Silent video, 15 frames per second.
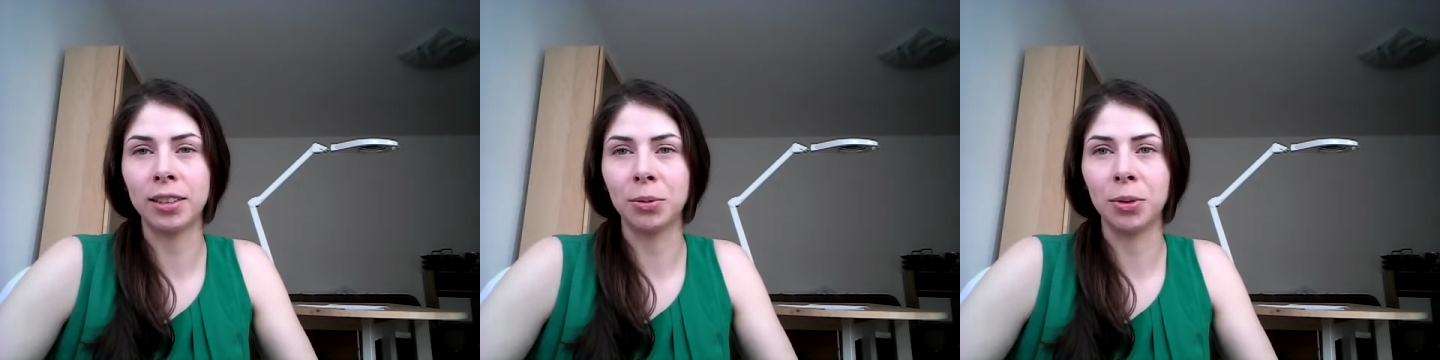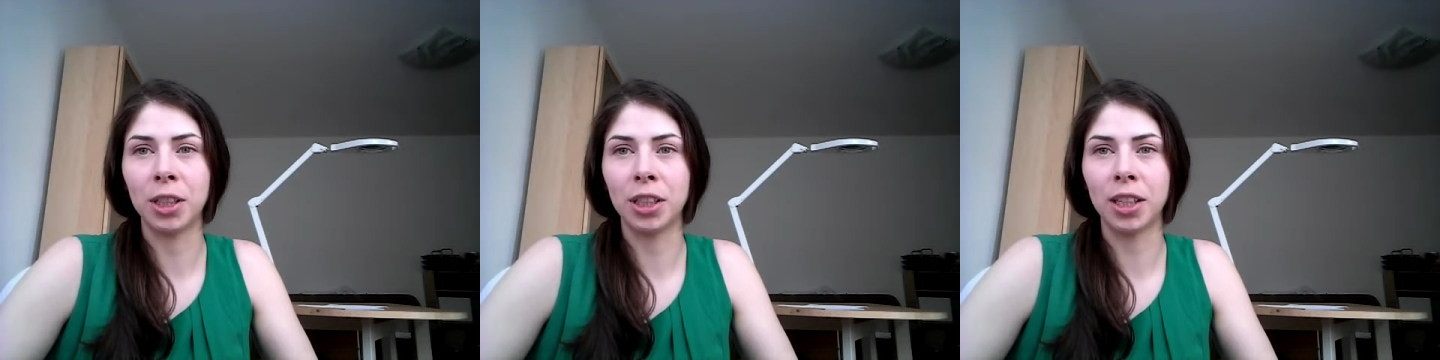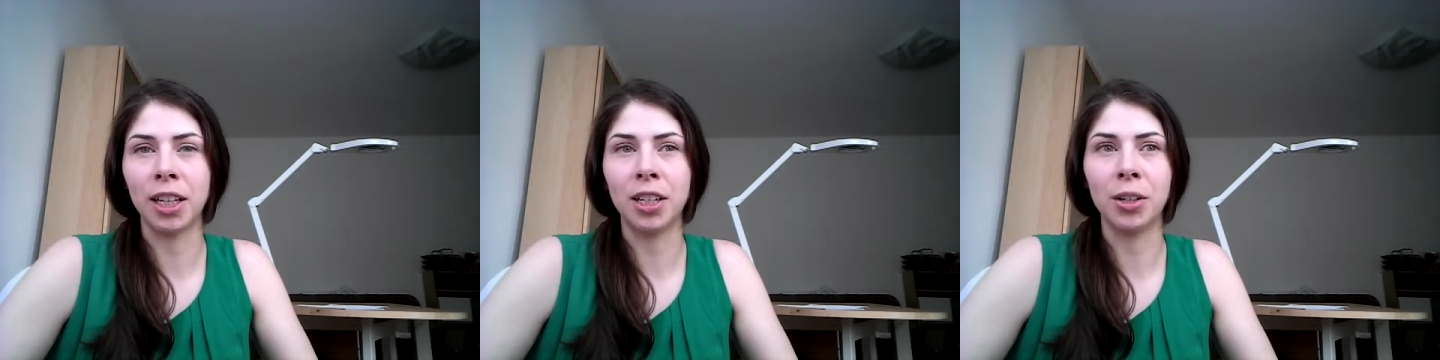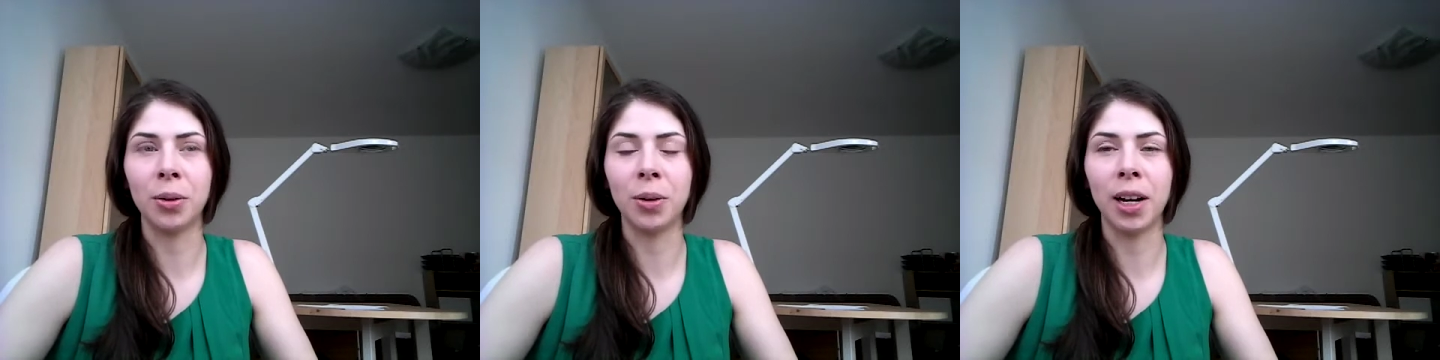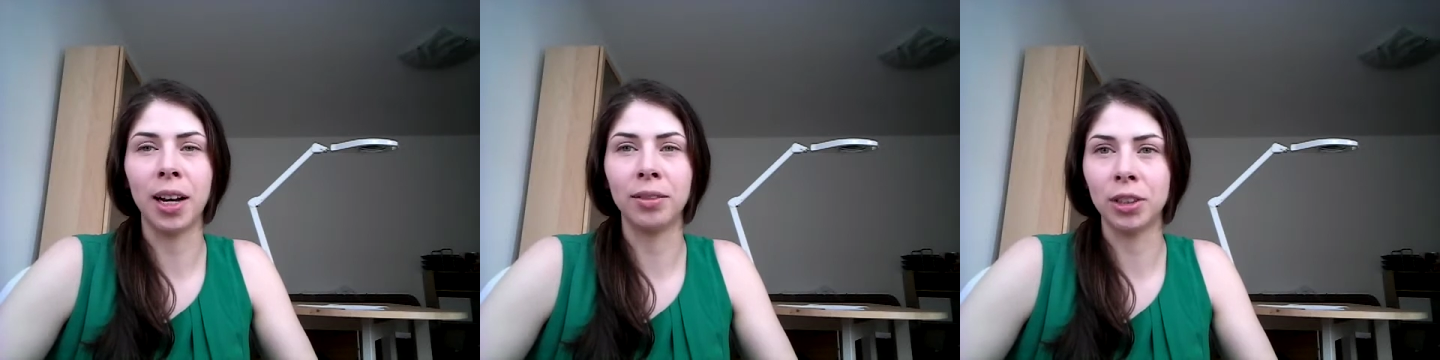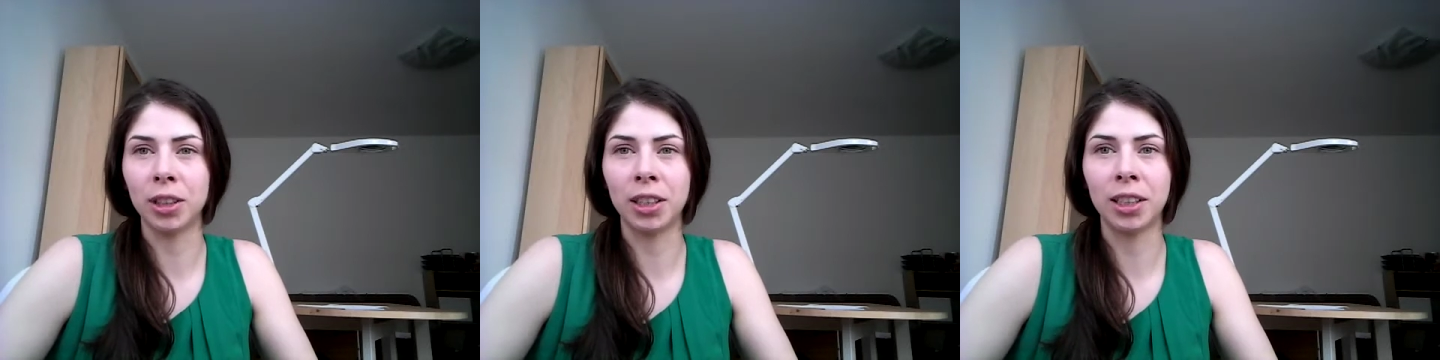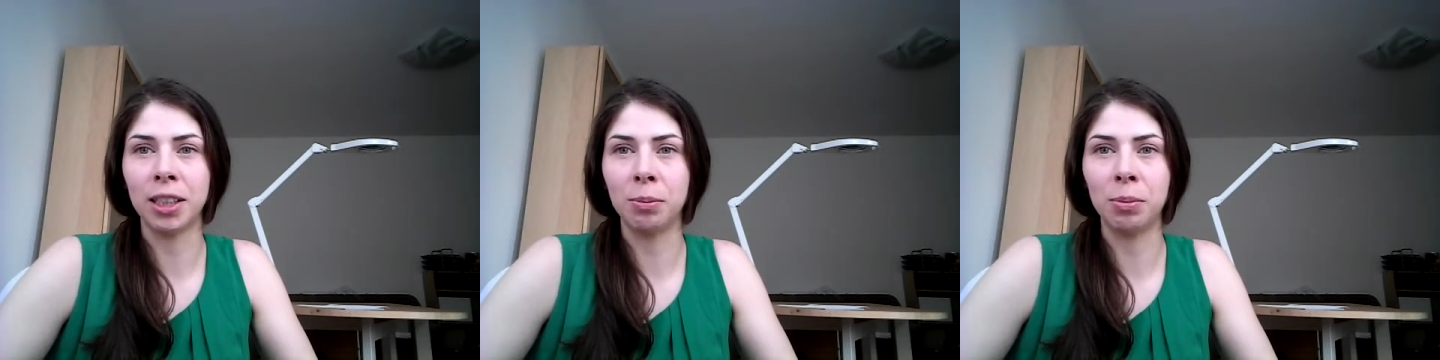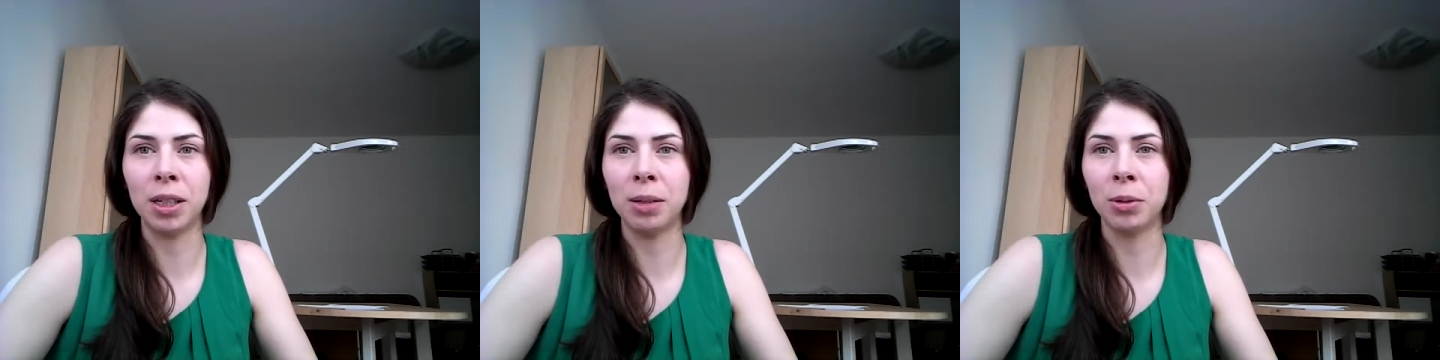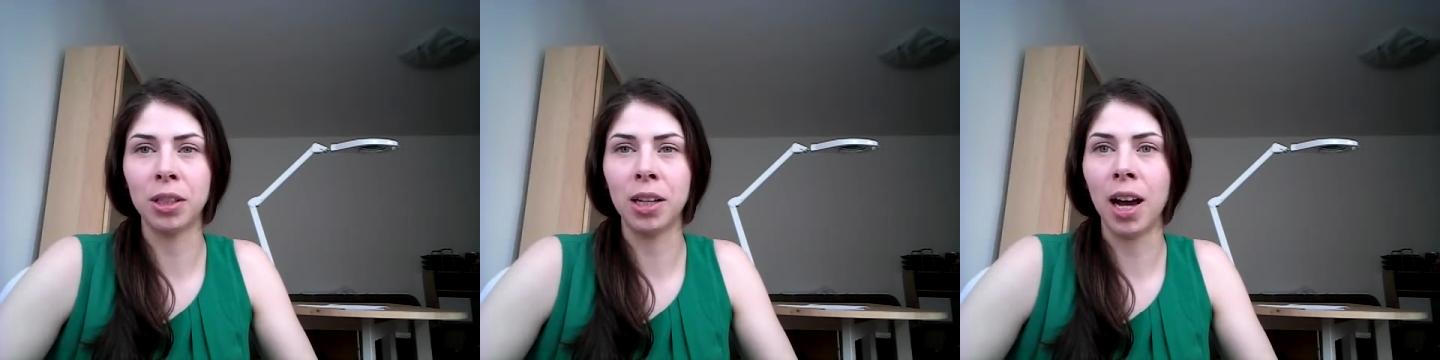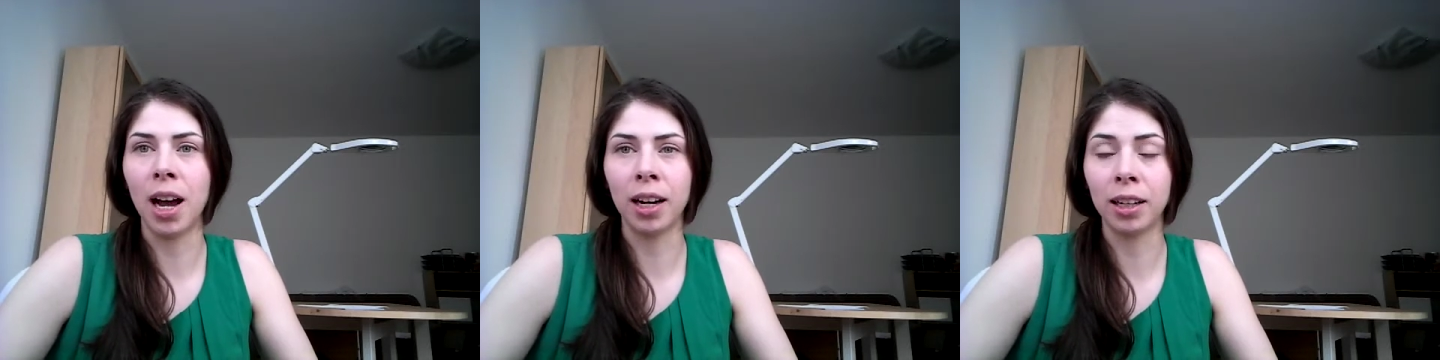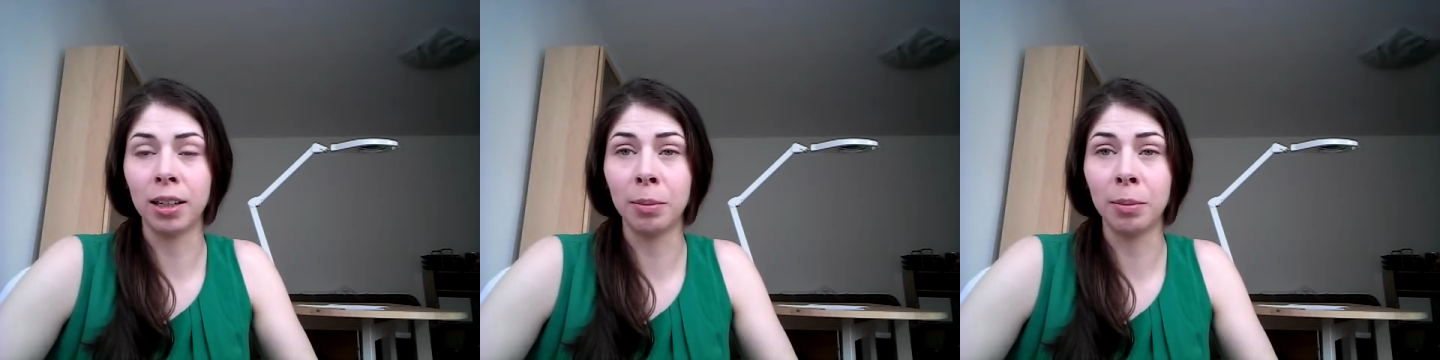which I don't ever see people talking